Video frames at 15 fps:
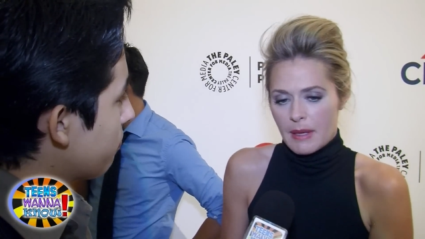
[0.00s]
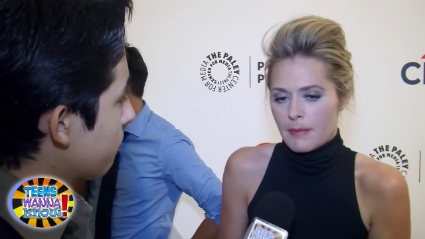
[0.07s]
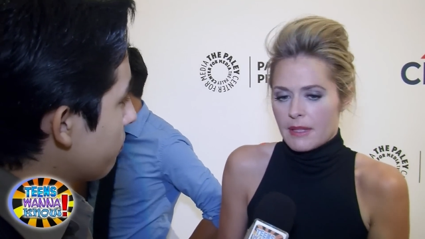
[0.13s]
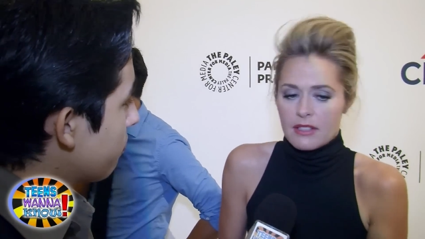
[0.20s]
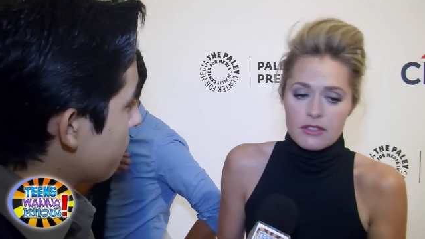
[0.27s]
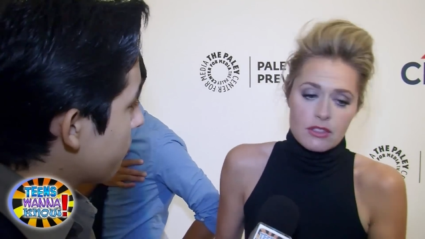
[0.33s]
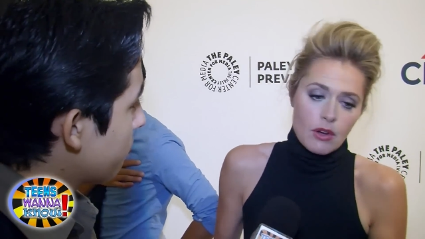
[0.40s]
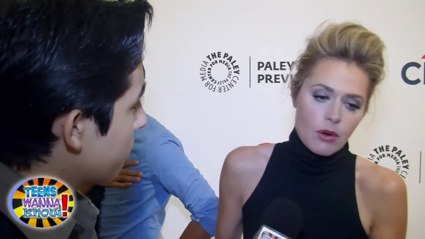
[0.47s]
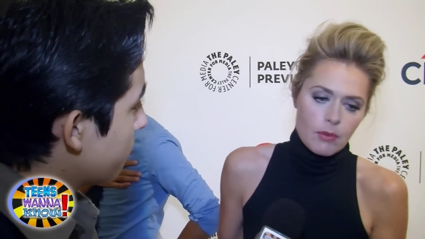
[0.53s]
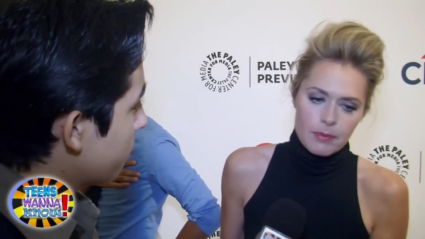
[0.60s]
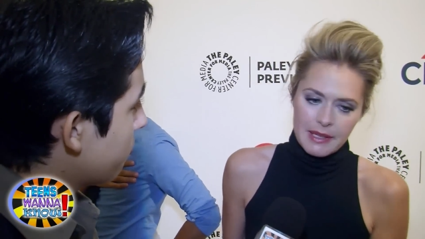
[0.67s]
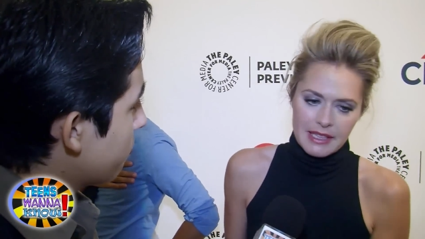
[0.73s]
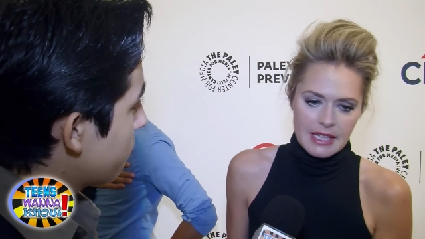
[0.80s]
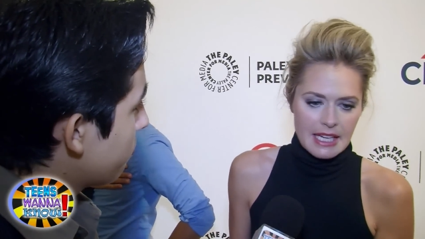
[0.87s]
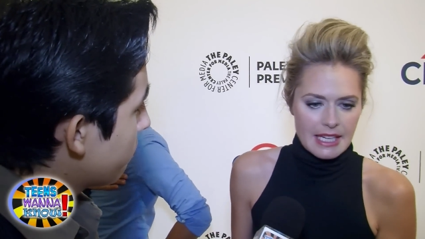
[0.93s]
Speaker 1: maybe you
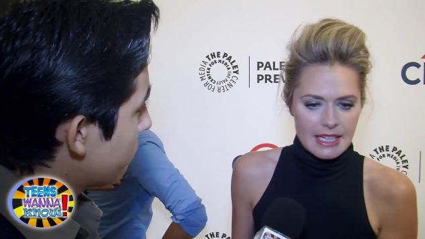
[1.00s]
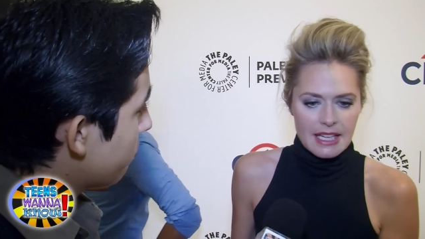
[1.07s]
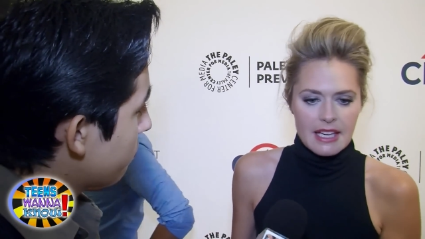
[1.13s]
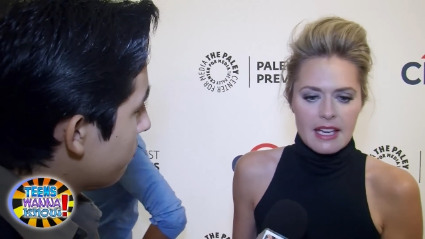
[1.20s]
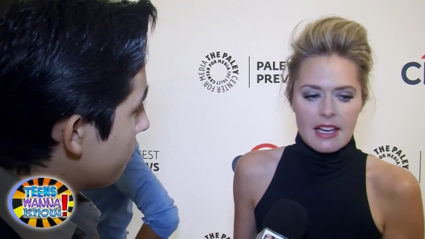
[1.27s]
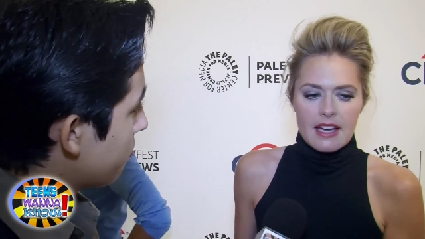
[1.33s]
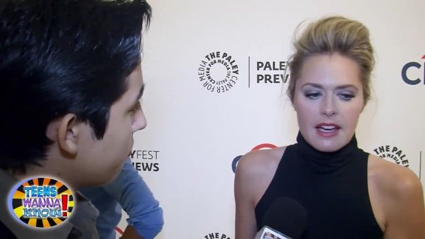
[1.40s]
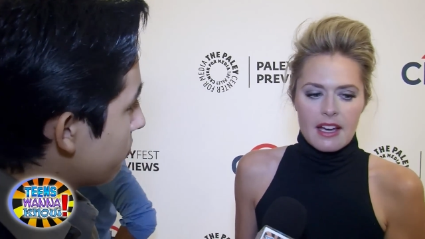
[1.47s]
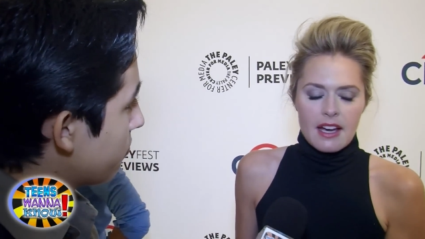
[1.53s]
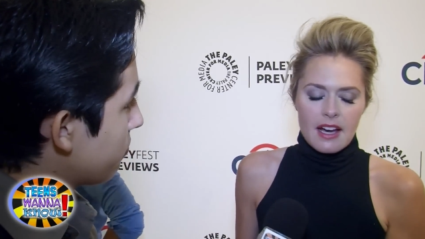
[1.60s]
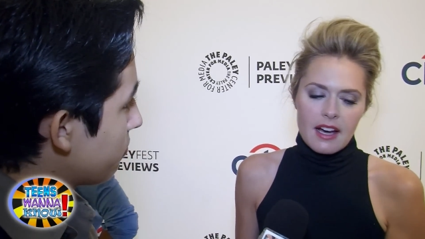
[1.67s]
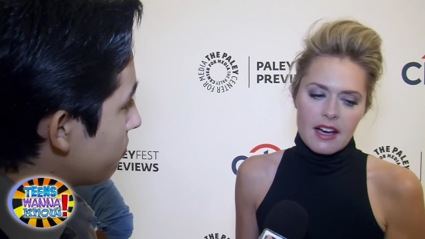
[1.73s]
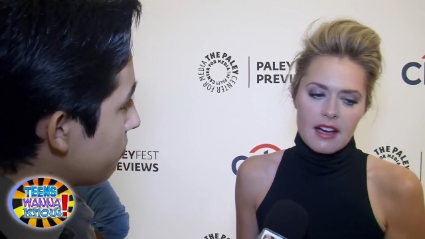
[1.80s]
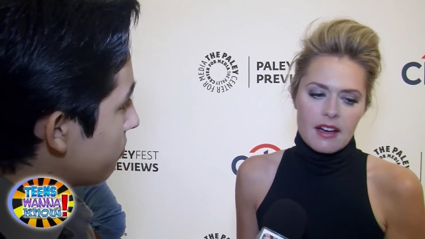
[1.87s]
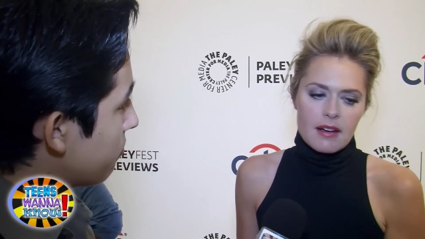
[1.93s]
don't but like
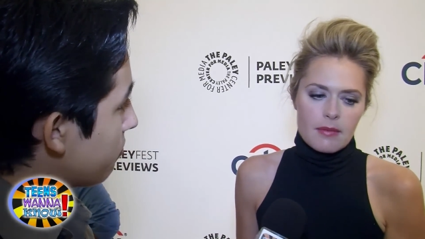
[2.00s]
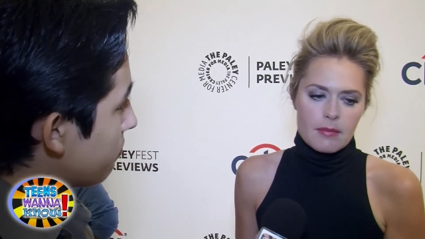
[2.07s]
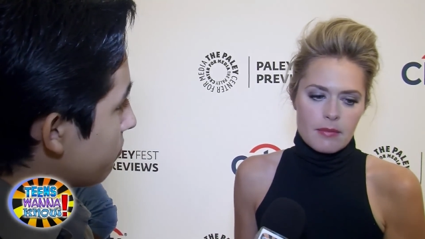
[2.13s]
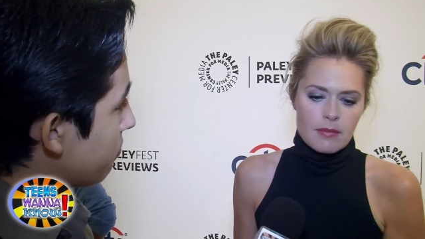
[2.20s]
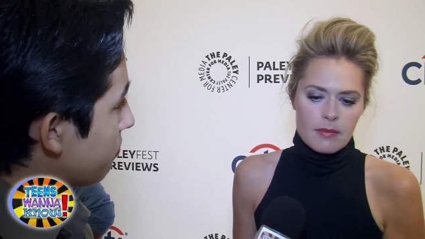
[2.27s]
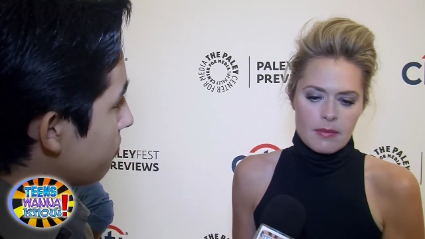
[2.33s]
um,